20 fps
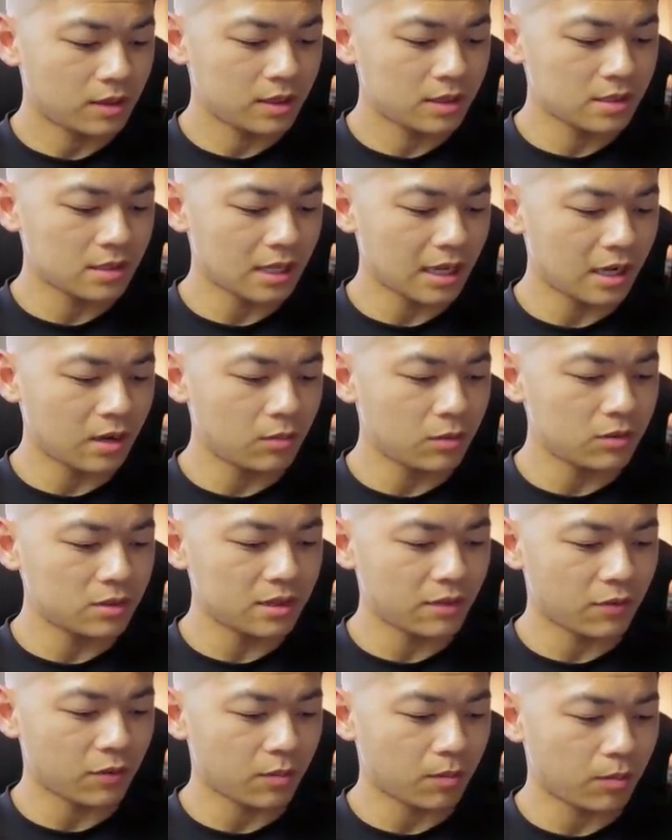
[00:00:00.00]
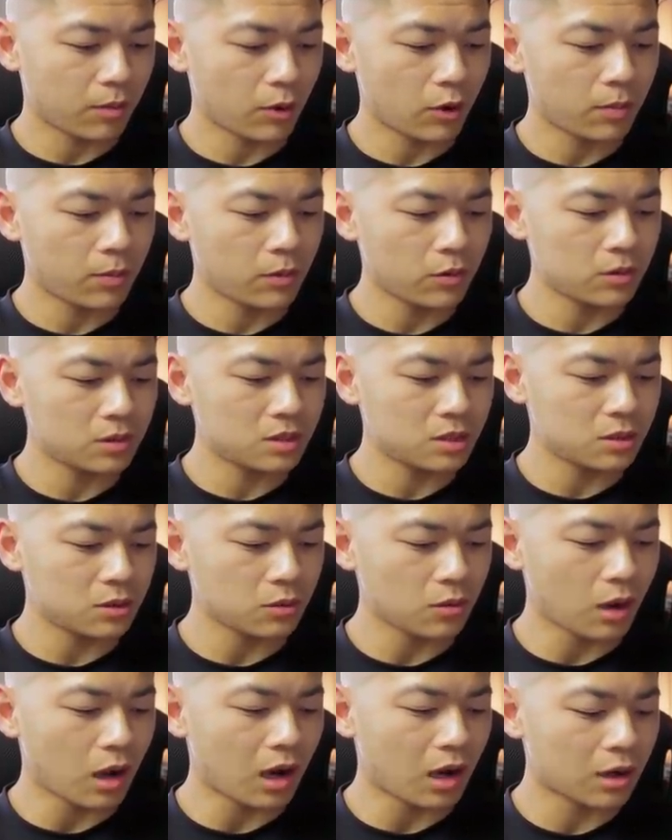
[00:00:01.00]
this slider moves it from purple
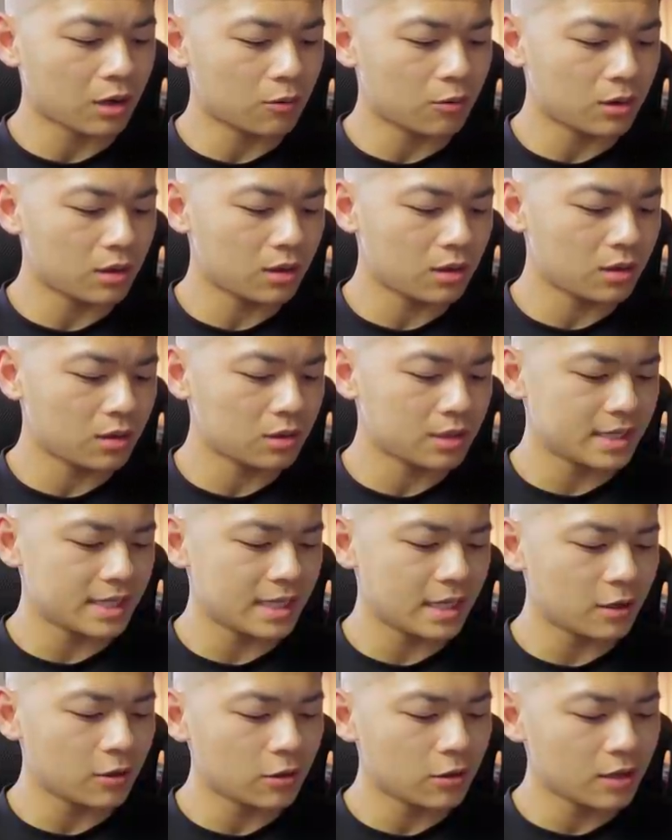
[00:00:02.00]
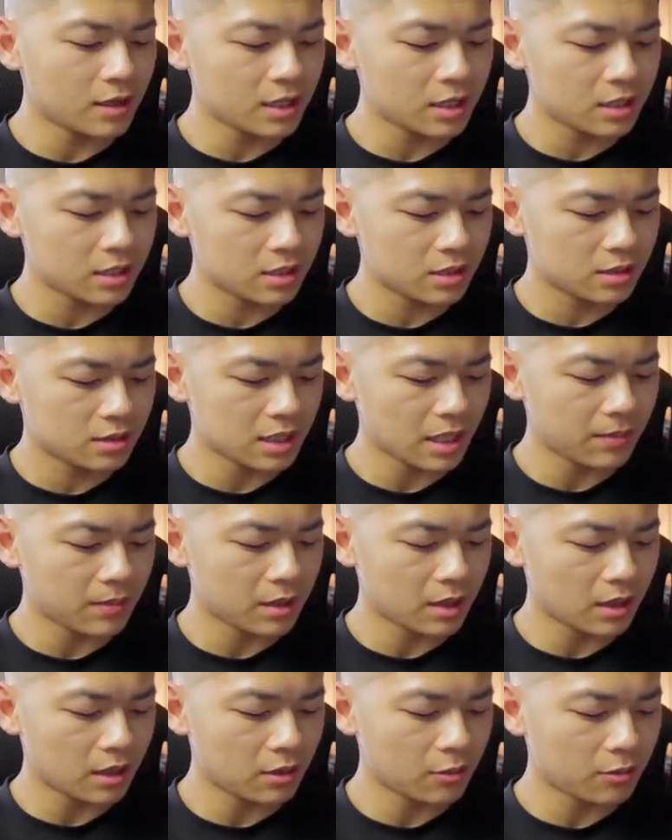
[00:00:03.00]
to aqua, teal-ish type of
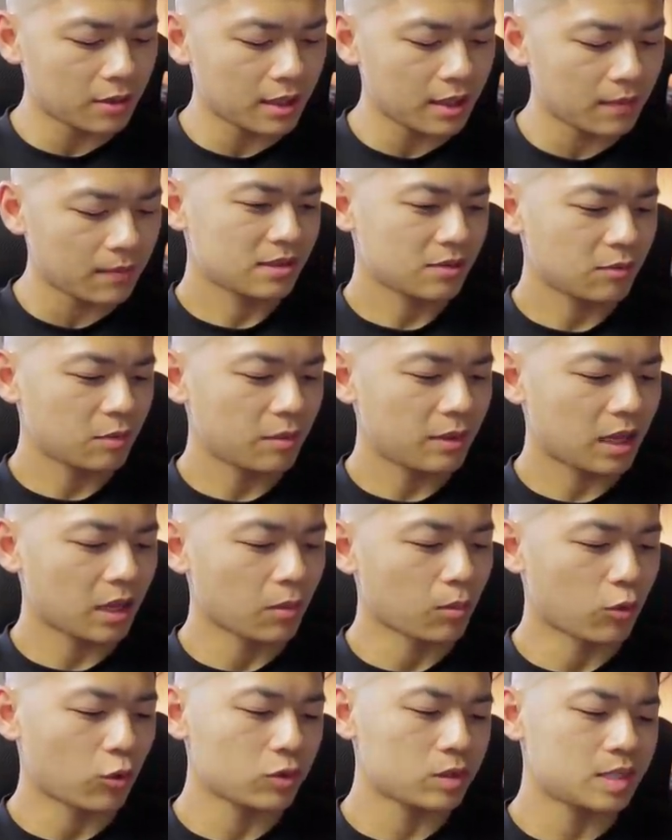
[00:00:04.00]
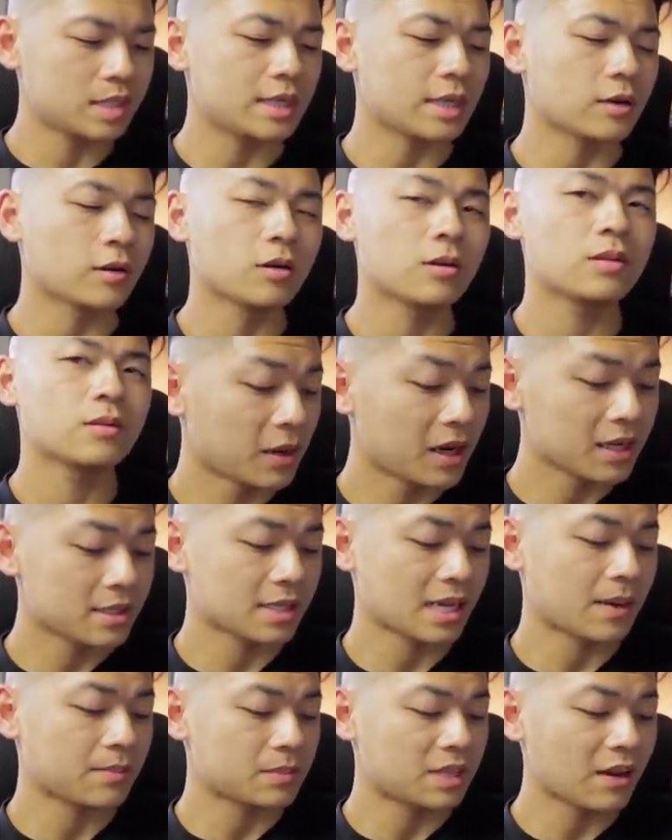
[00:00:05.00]
colorway. So I'm gonna make it more teal, but
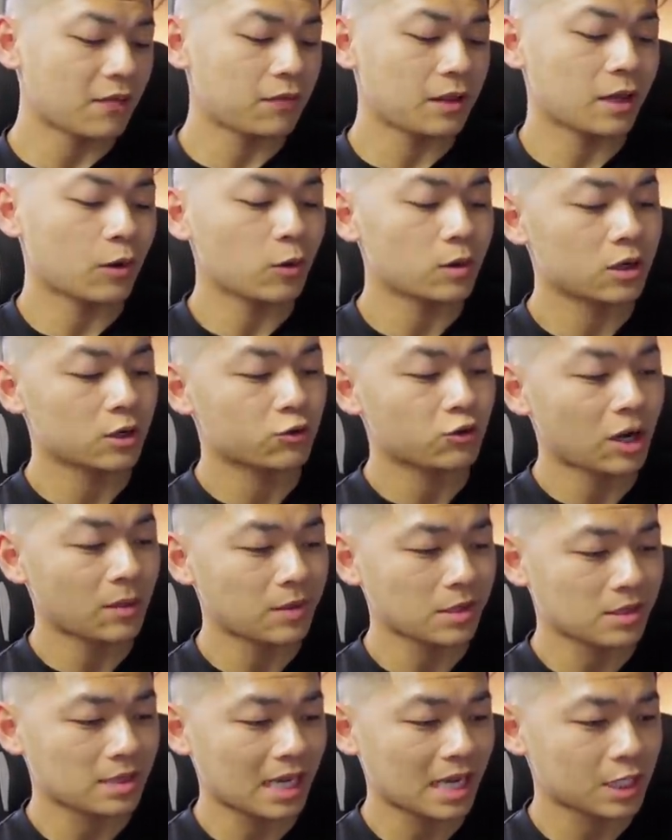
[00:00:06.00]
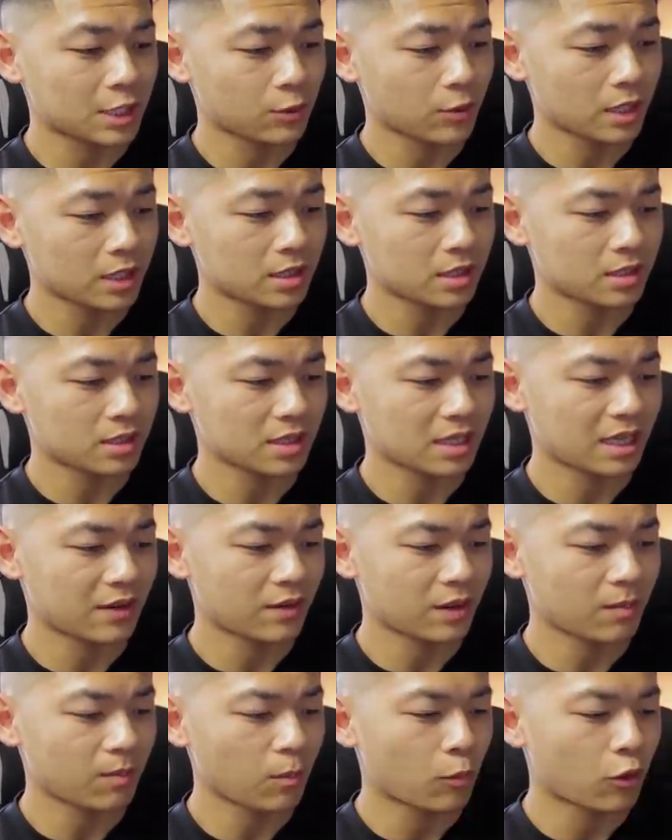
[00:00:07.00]
I'm definitely going to drop the saturation to give
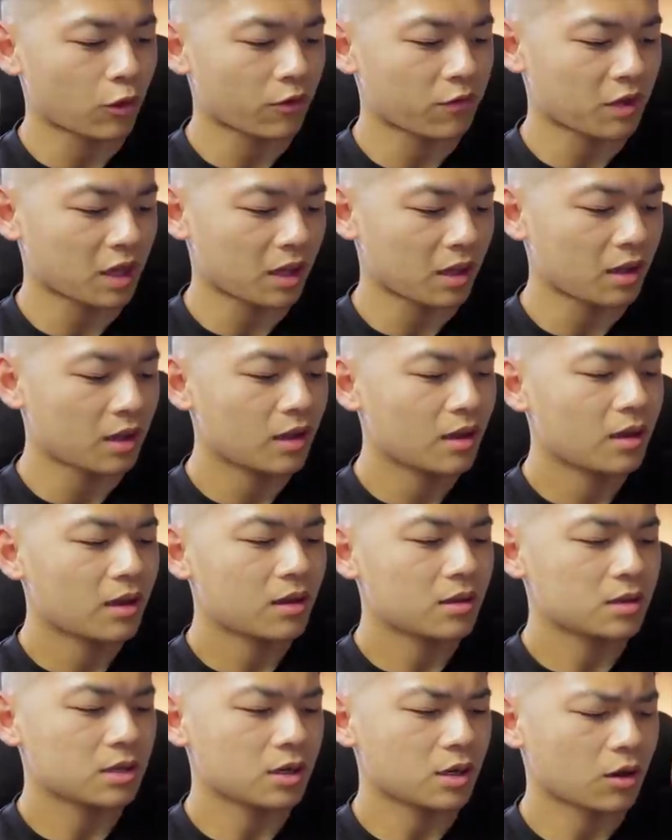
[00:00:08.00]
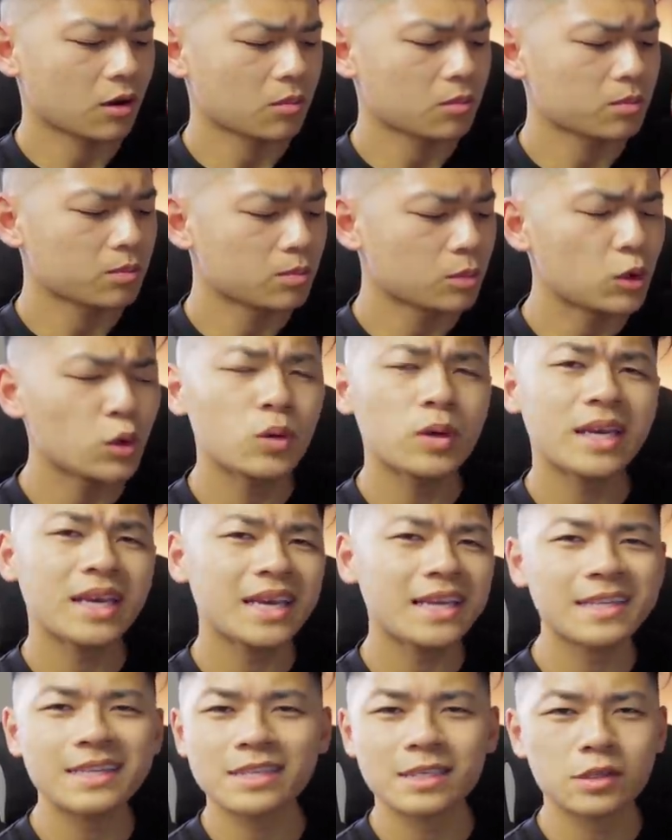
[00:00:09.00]
it more of a, you know,
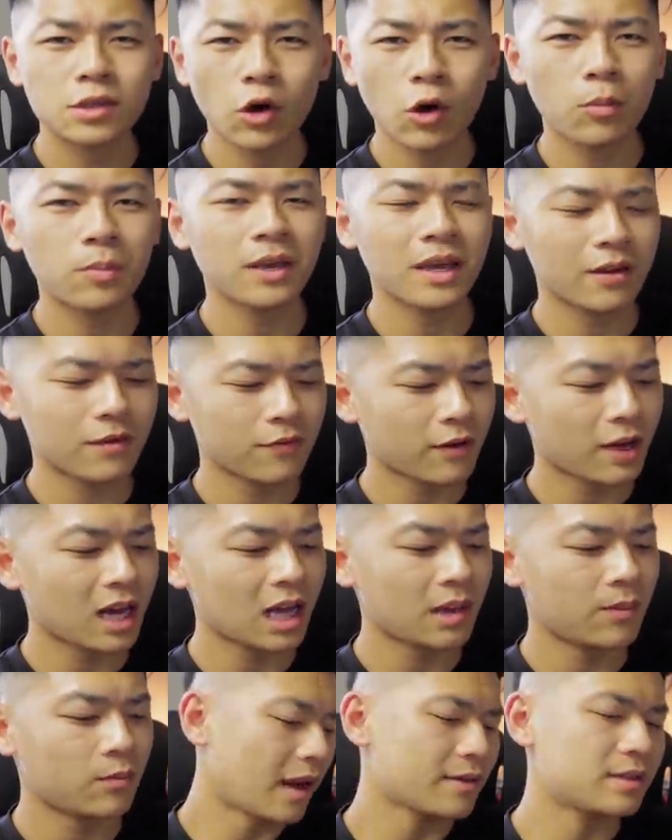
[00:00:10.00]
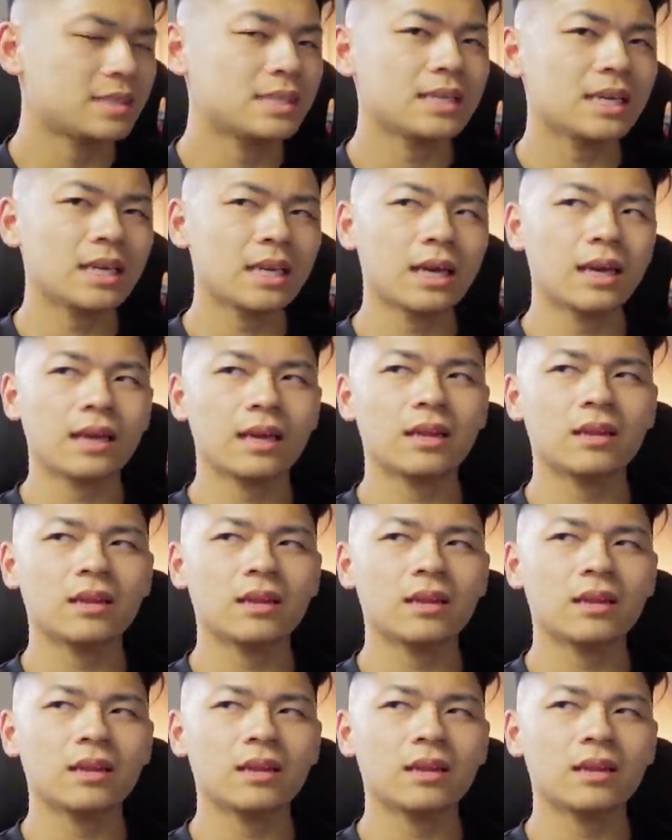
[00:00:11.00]
moody dystopian vibe. I've seen it